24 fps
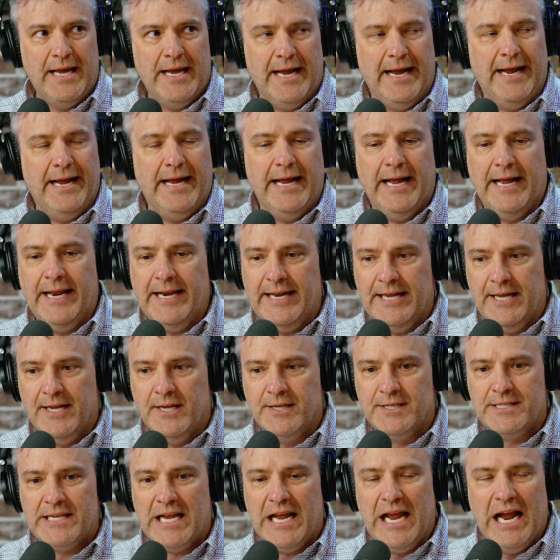it
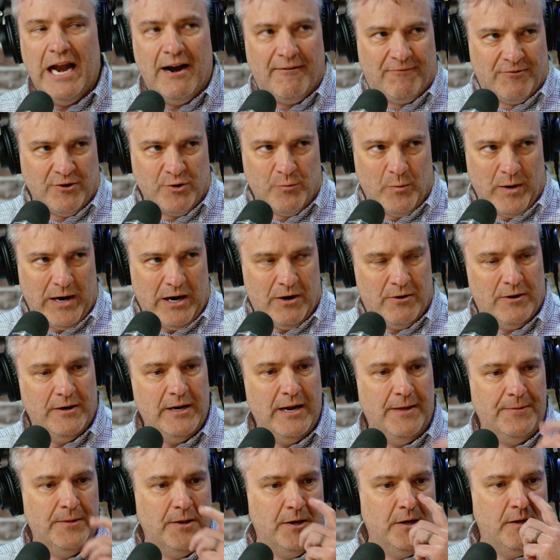is everywhere.
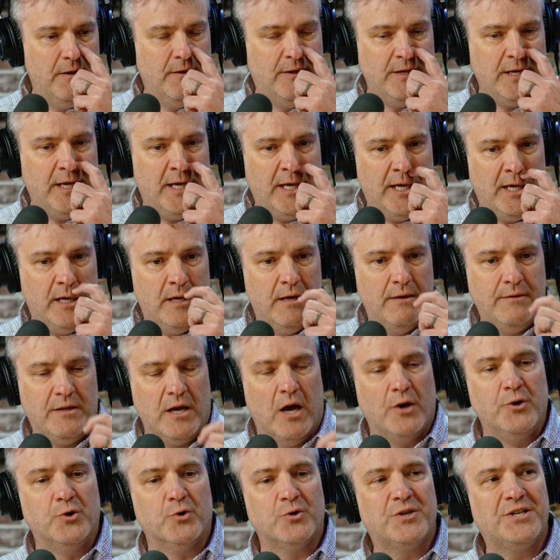And the
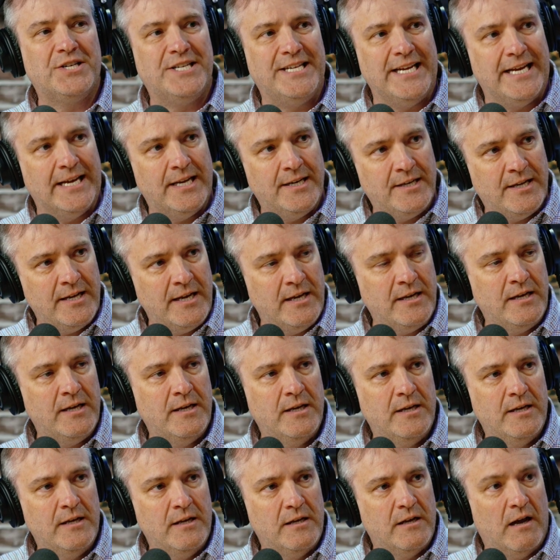understanding
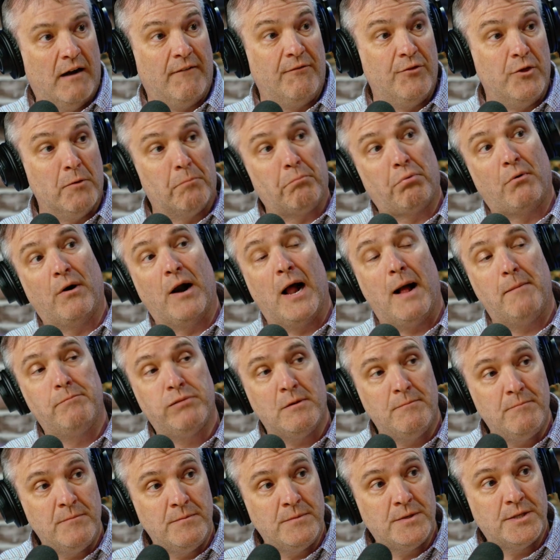of the
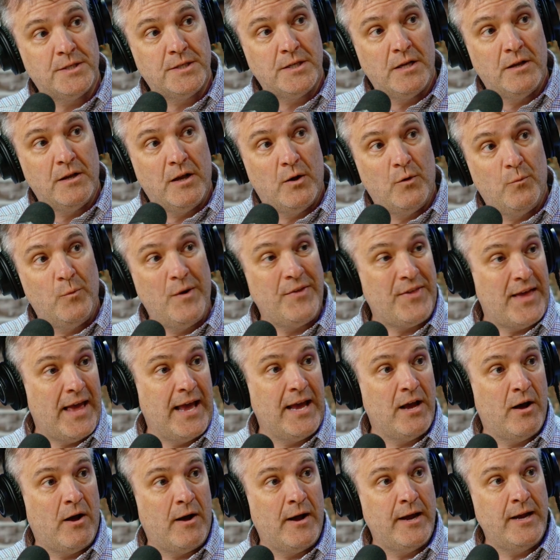problems with
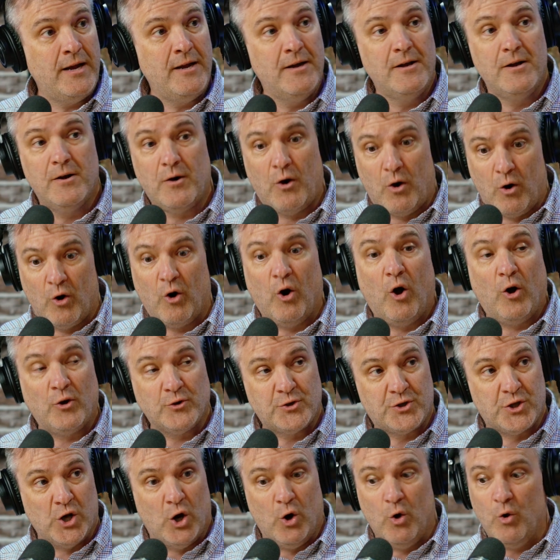AI are
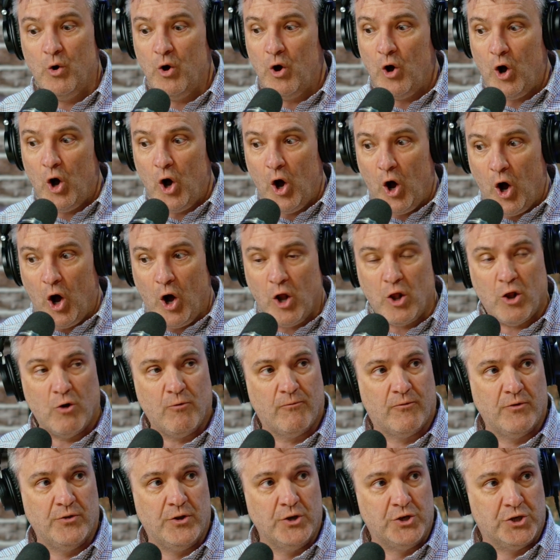also all
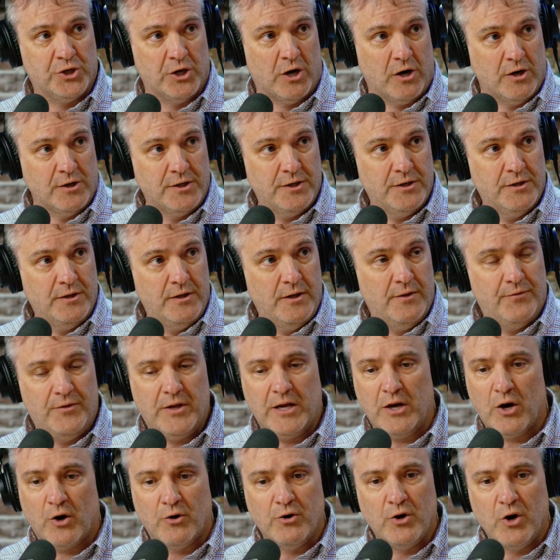over the chart.
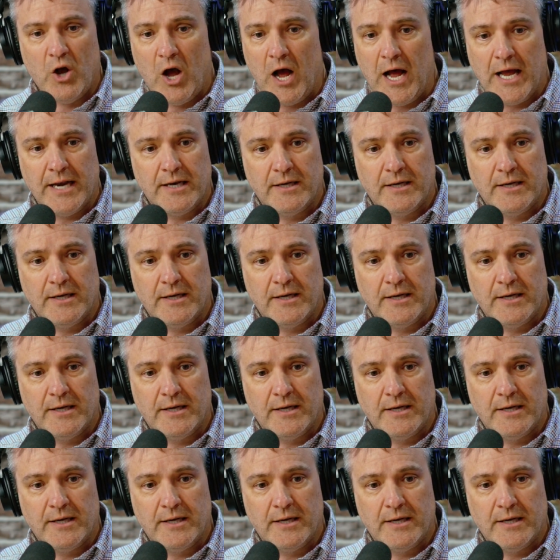They are not